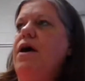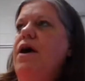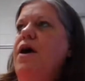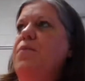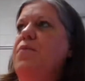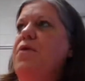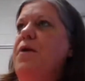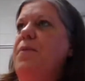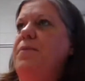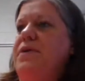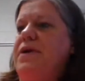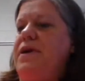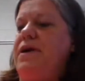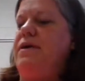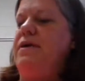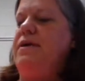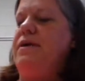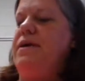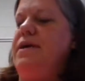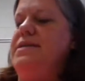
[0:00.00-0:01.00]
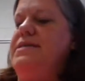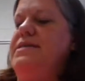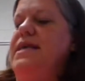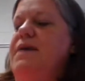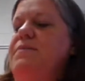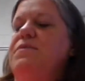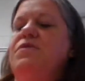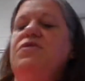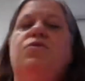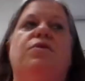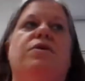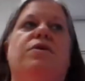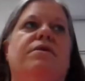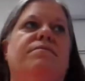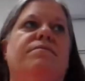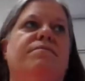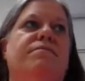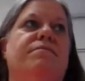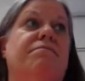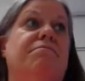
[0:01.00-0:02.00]
Abruptly, he slammed the door.
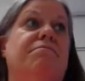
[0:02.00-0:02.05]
